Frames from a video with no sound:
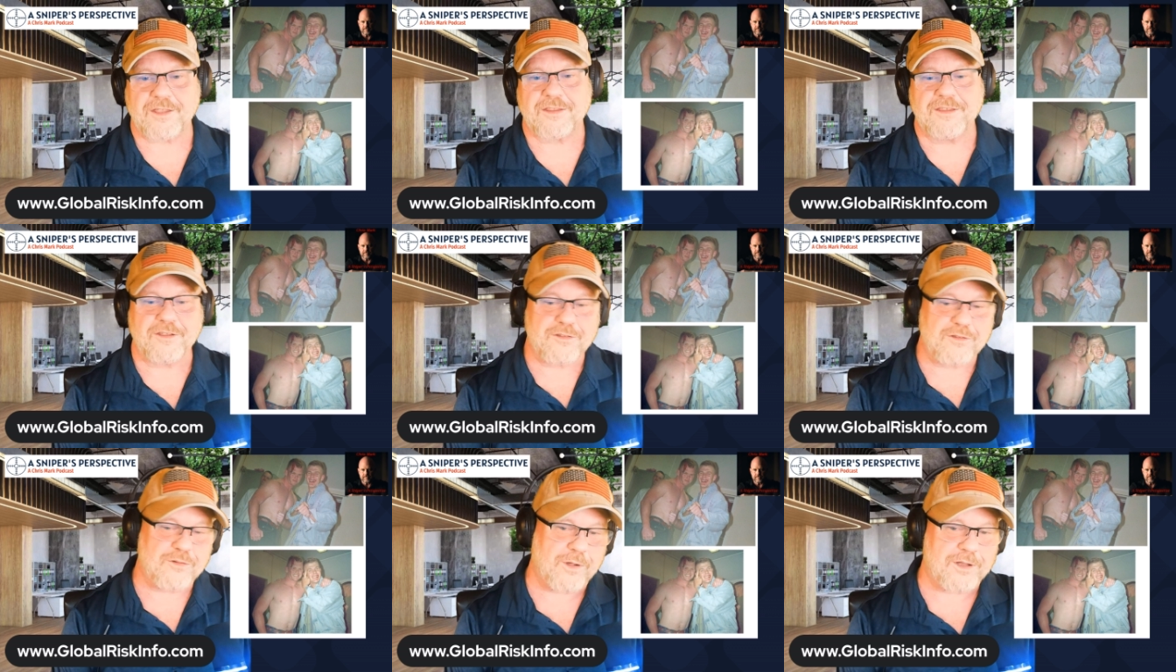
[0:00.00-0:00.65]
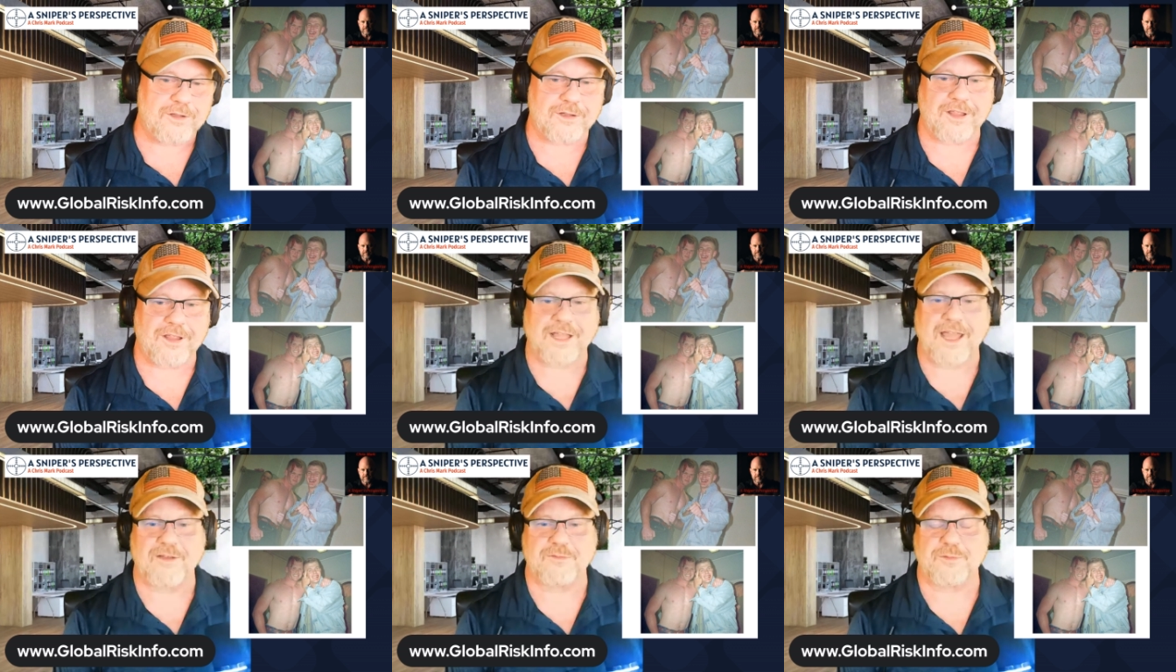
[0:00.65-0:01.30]
this is what it looked like
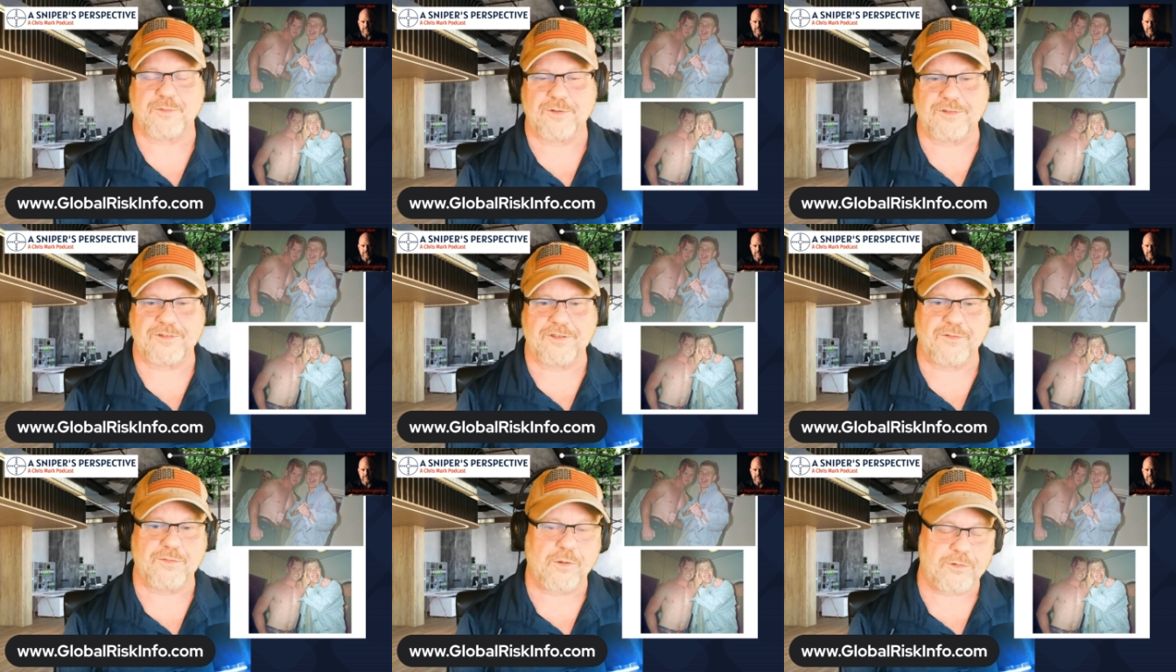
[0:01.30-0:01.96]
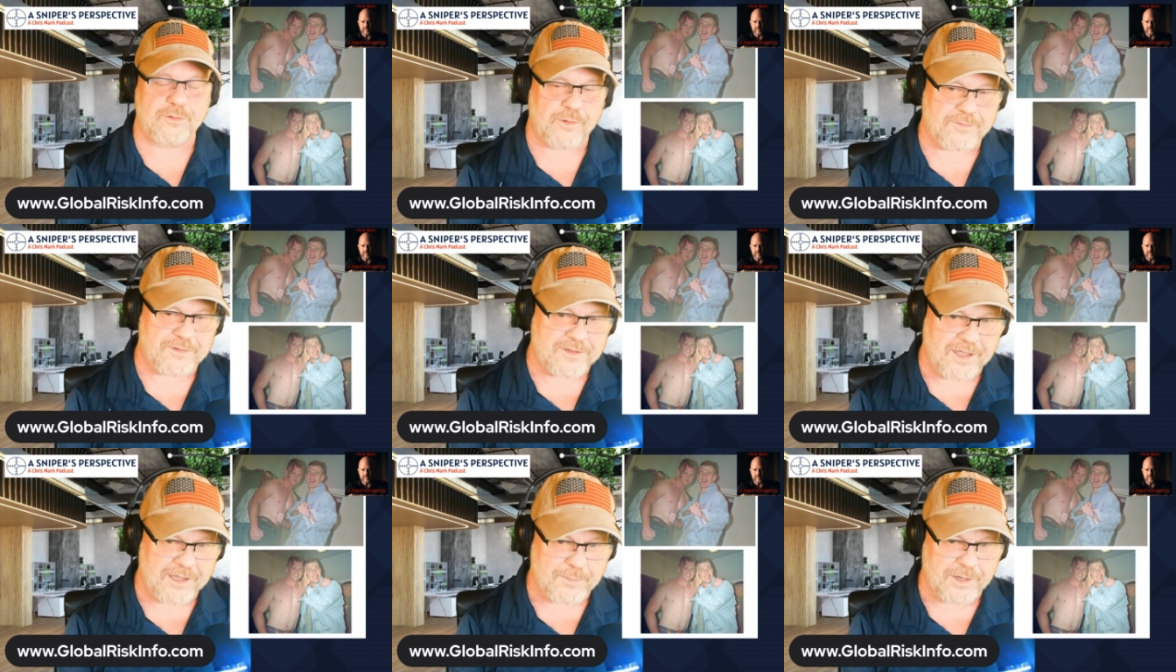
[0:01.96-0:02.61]
afterwards. So, of course, we have to
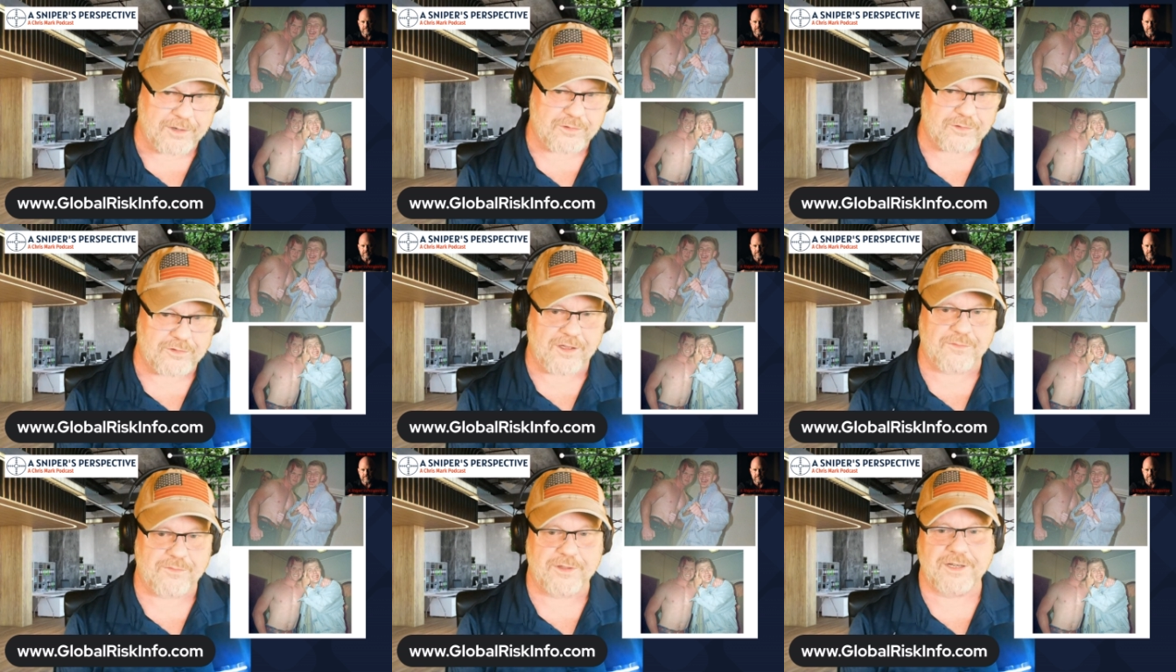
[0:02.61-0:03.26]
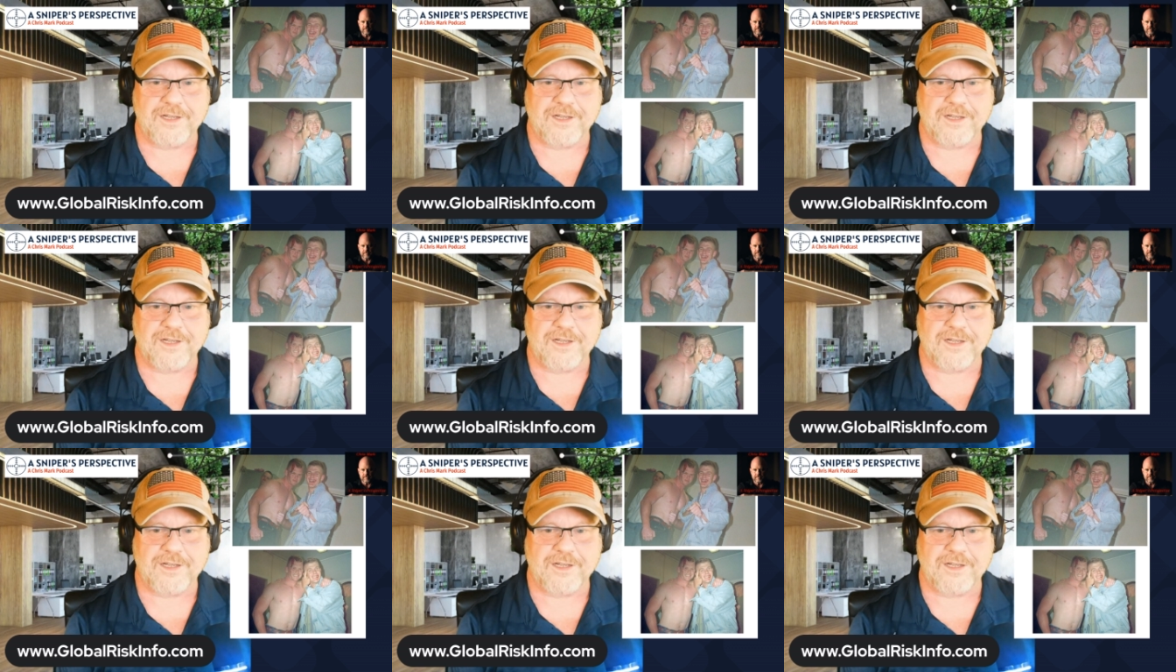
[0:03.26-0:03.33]
take pictures of it.